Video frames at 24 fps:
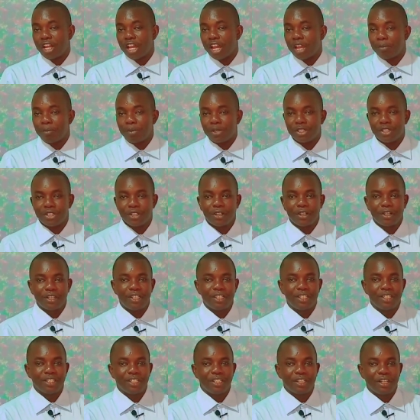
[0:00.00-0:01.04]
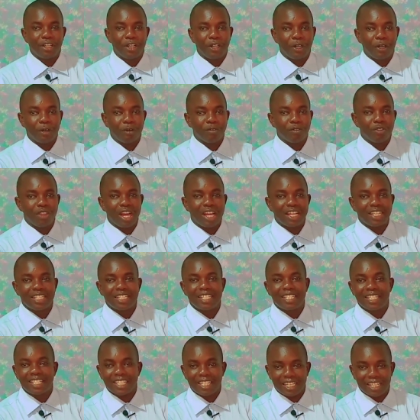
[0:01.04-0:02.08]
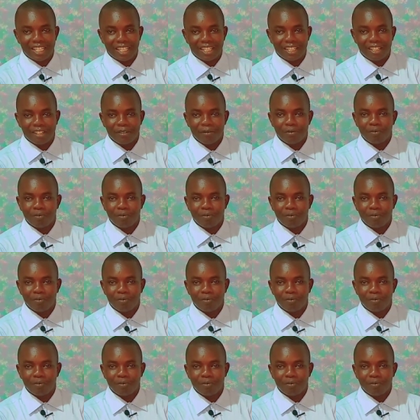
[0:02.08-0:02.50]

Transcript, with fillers: episode of that scene.